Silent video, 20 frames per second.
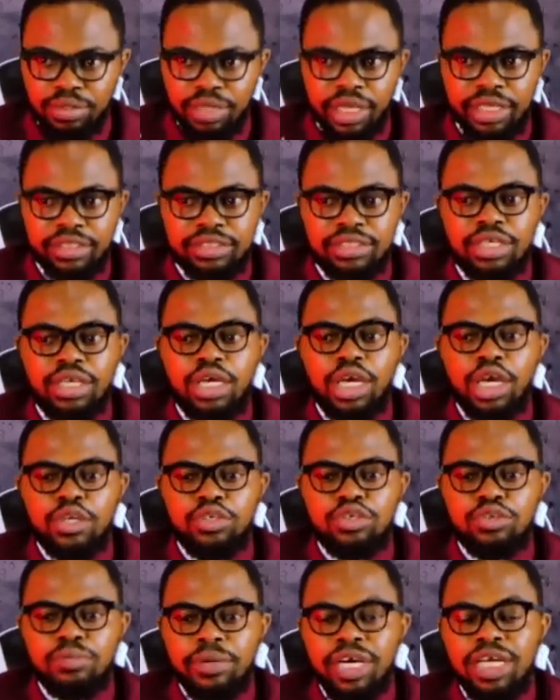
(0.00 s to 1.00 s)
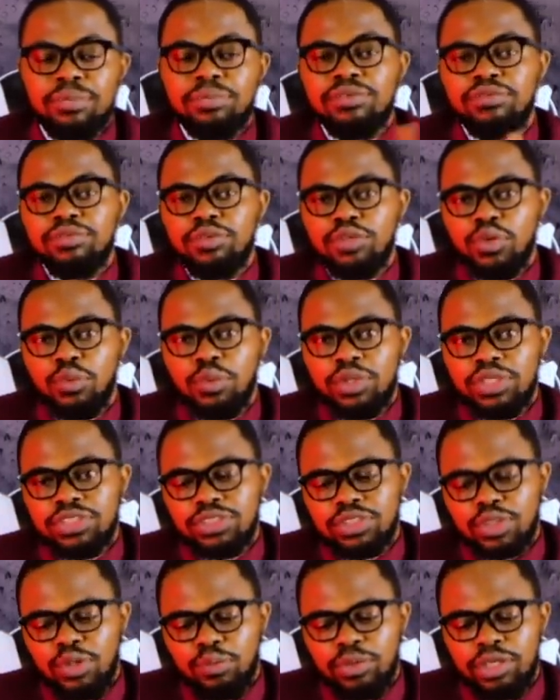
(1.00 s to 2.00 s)
that you might be following
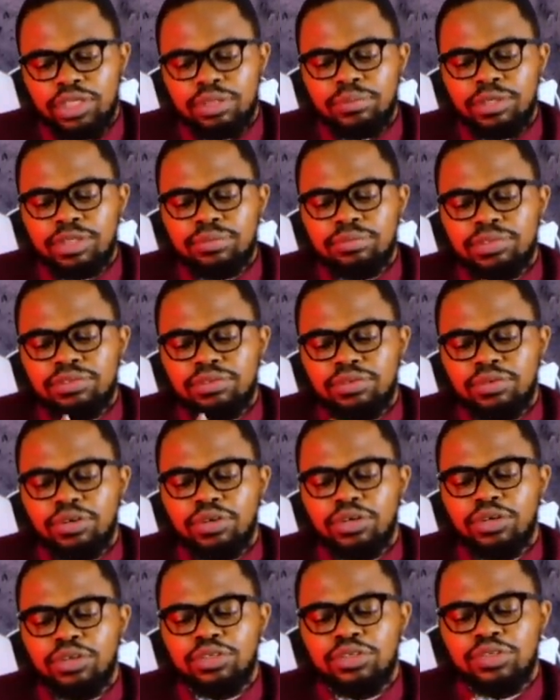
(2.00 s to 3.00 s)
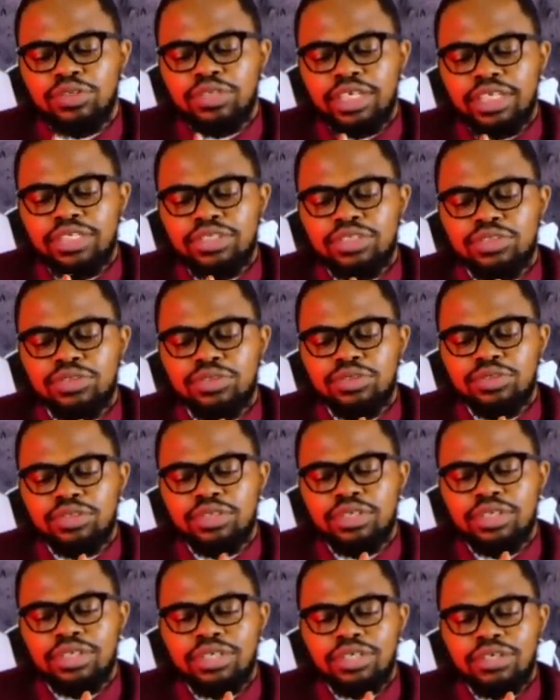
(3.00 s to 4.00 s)
someone. But before you get to
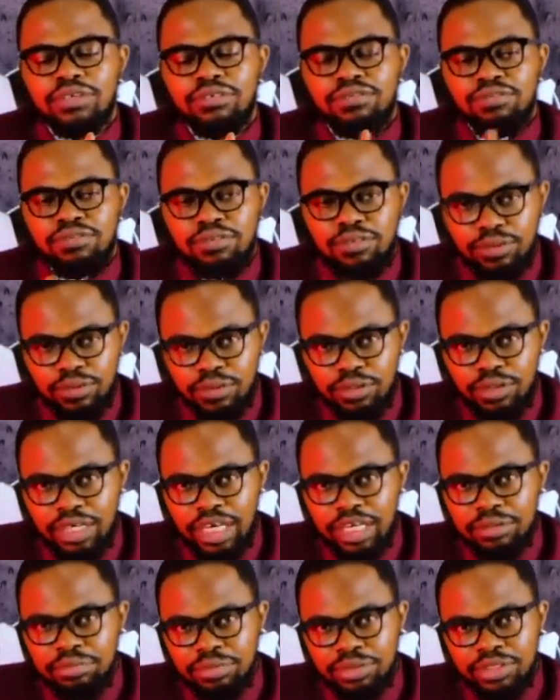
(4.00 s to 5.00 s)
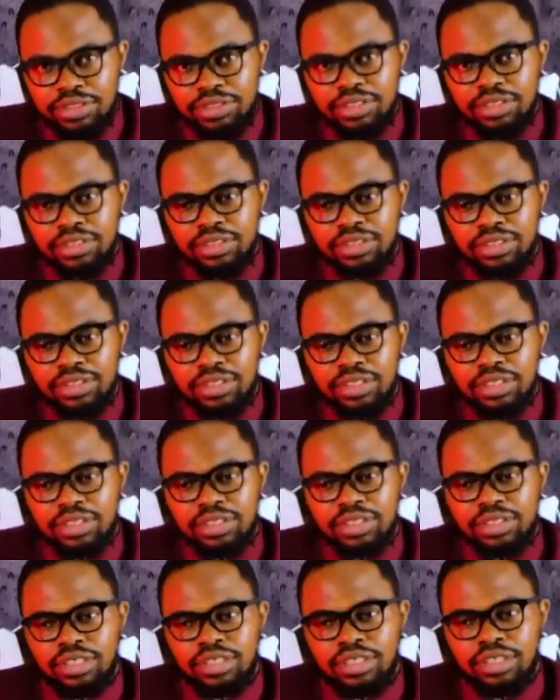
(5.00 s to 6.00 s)
follow that person,
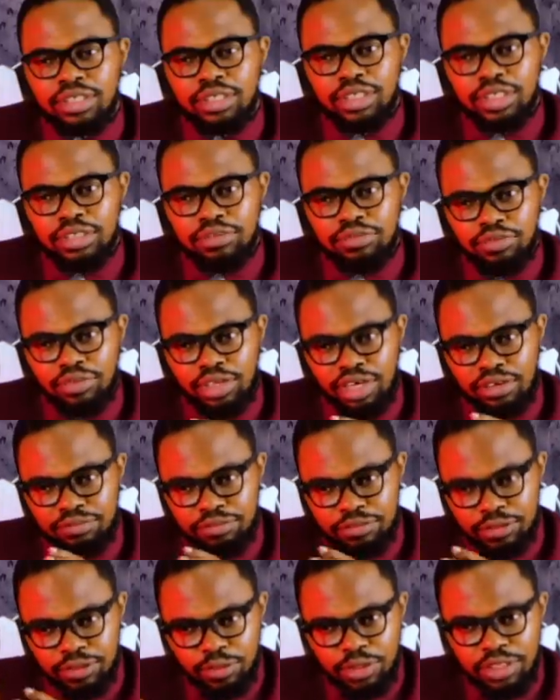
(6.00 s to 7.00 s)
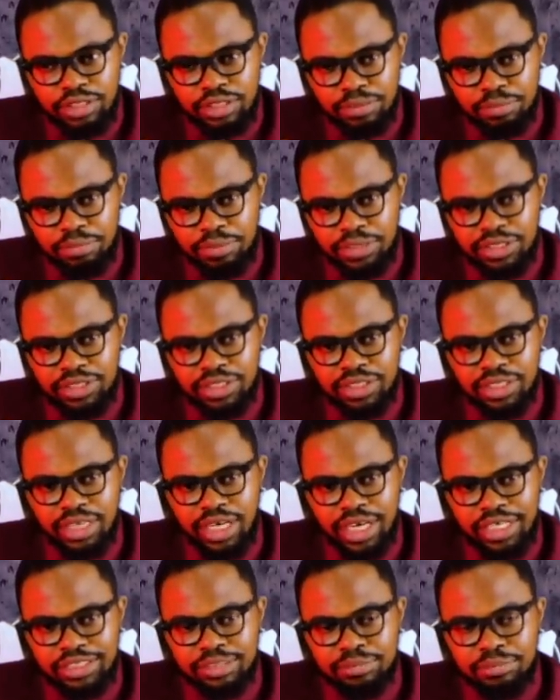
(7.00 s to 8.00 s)
if you are following the person
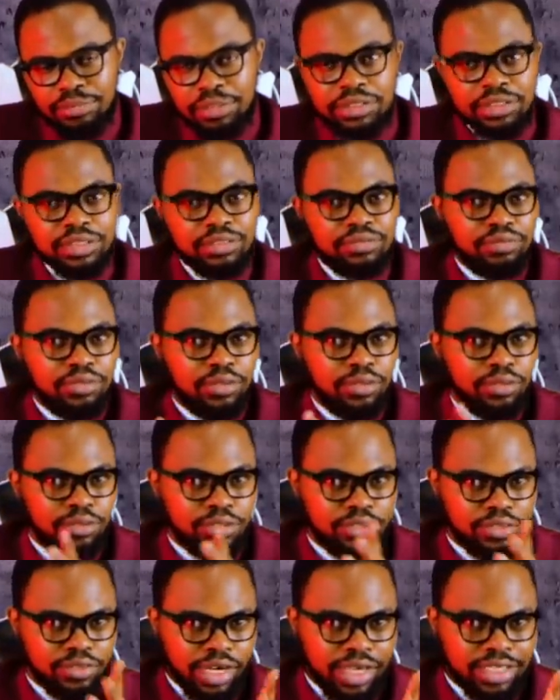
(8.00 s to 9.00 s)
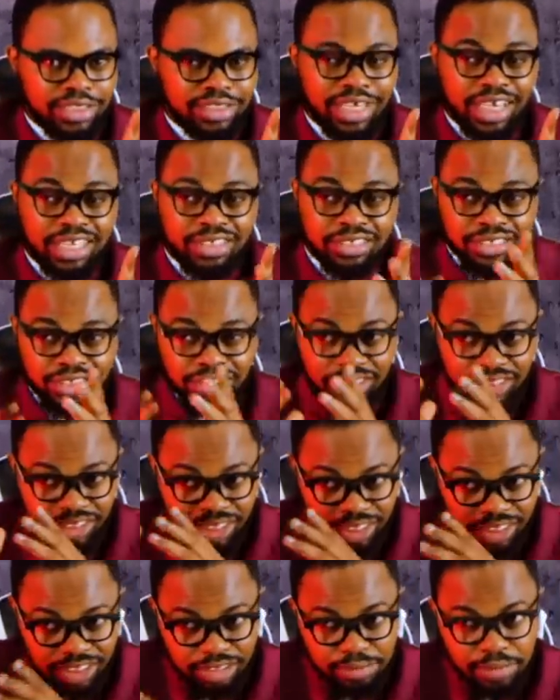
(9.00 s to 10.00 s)
as the person follows Christ, and you see
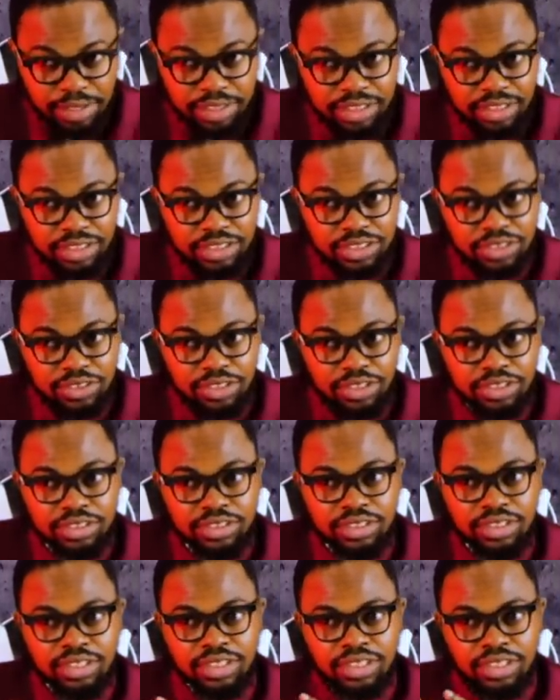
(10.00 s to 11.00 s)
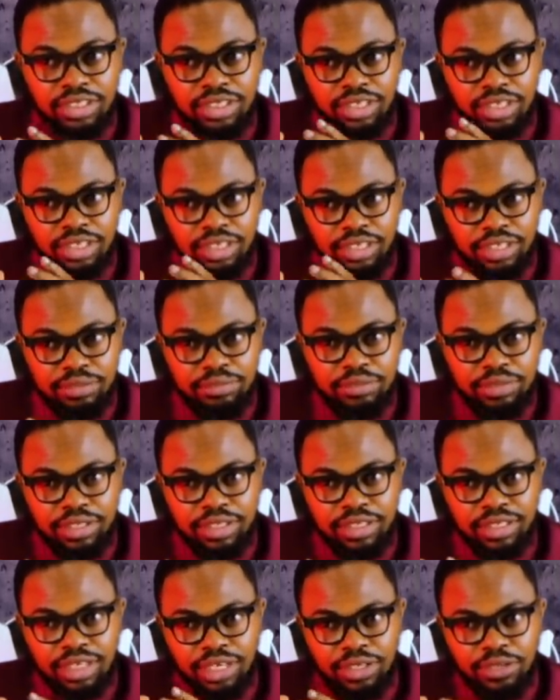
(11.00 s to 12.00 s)
that this person is not living
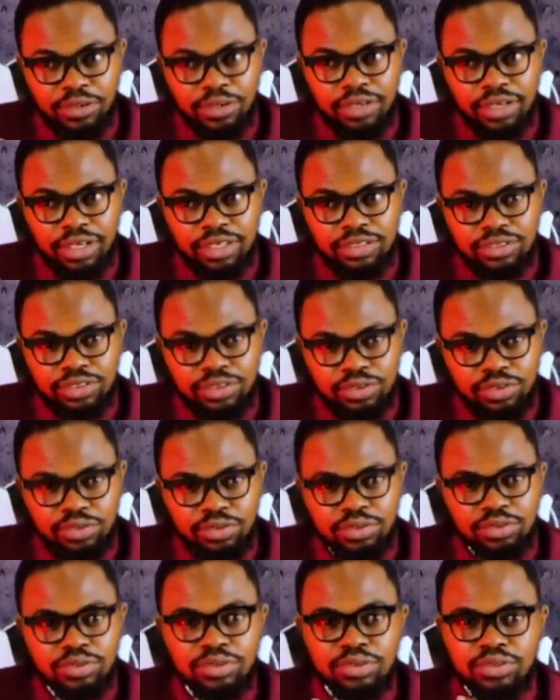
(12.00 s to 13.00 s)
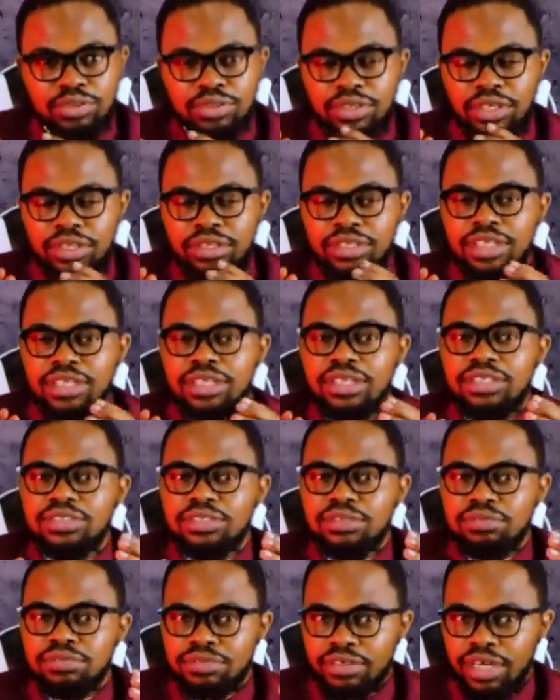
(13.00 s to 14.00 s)
in accordance to the tenets
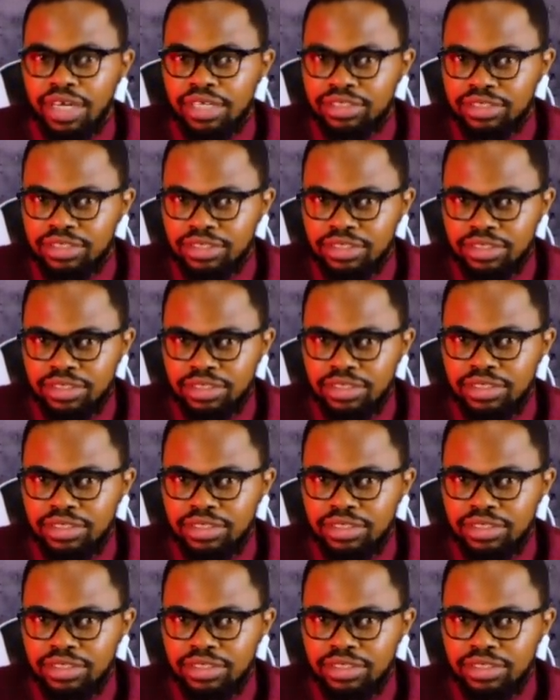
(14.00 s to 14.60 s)
of Christ,